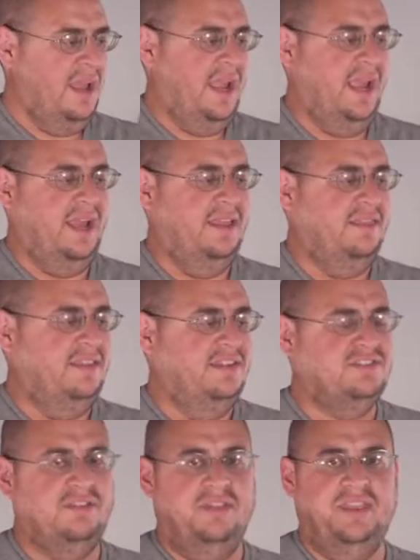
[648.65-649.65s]
and
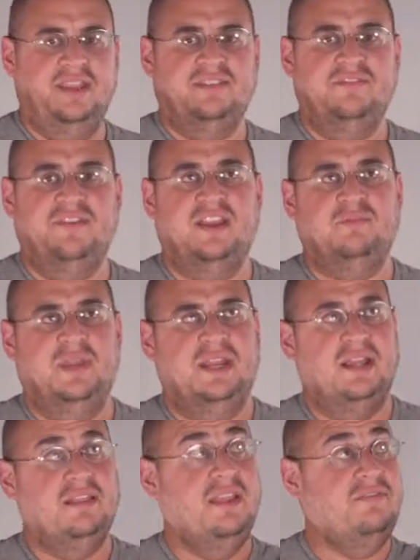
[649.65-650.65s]
these certain things affect me,
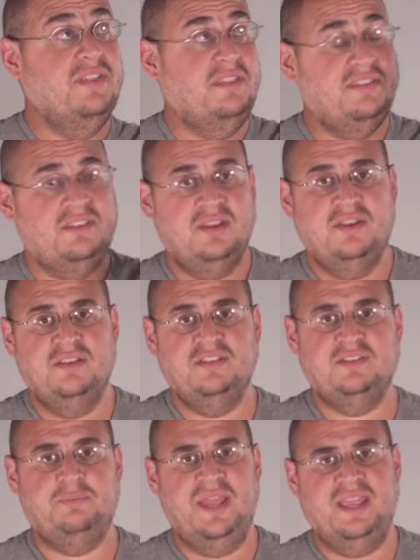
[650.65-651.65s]
and I live in this
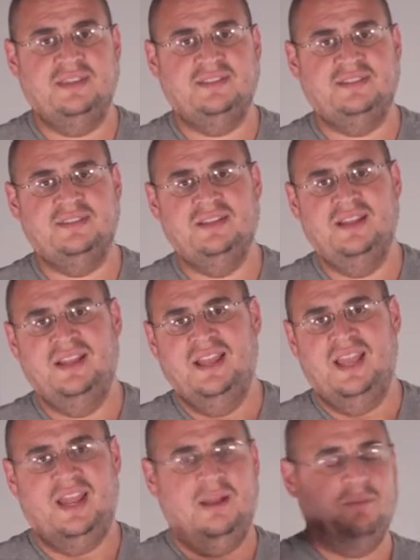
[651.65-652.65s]
space,
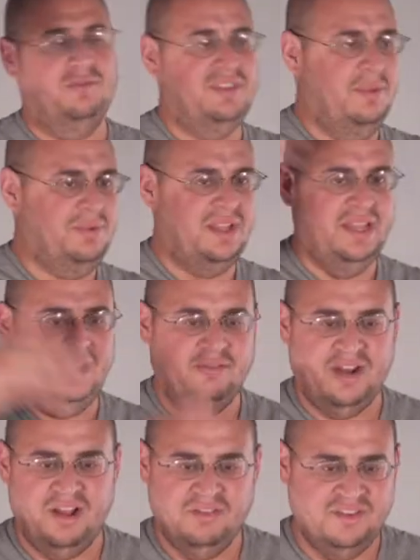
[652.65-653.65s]
and I'm typically
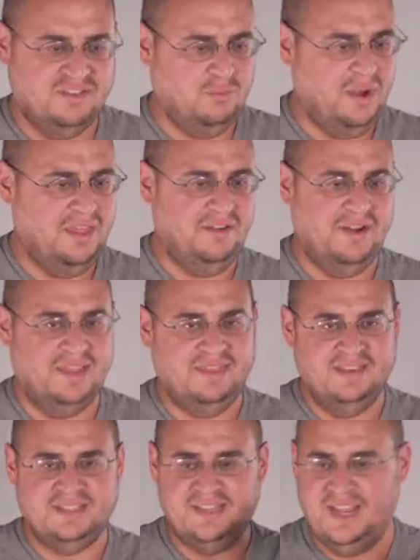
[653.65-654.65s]
around this weather at
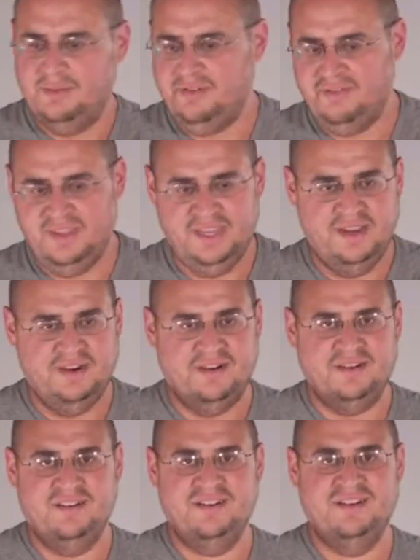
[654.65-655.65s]
this time of the
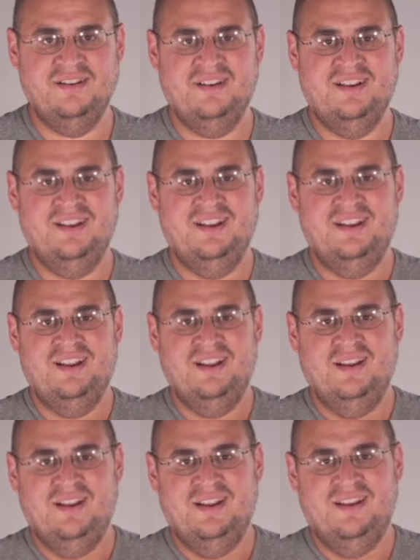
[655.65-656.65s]
year,
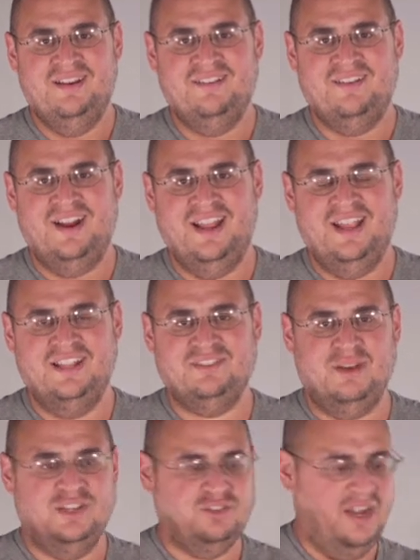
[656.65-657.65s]
right? And
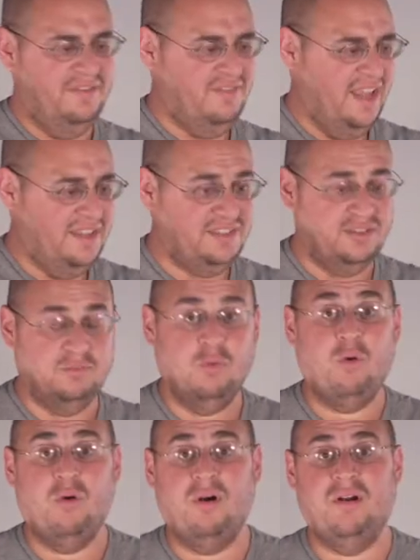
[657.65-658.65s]
so I drive less or
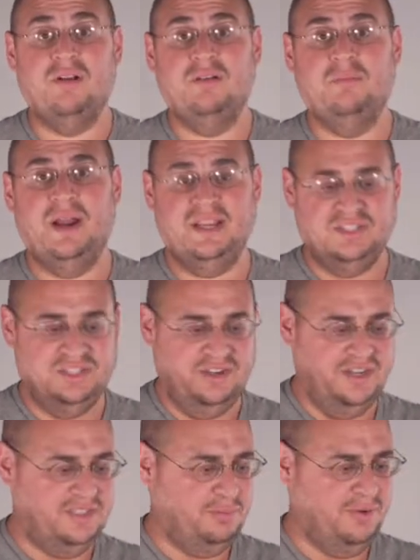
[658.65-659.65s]
more. My
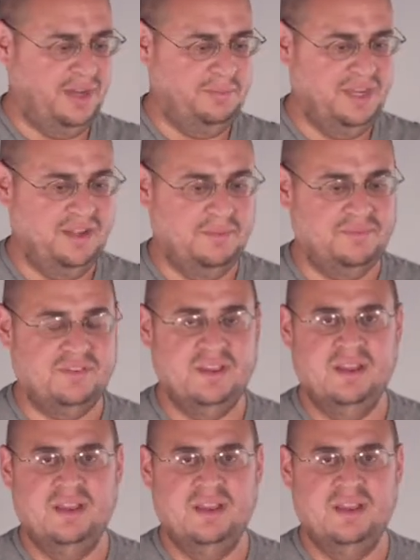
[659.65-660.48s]
insurance premiums,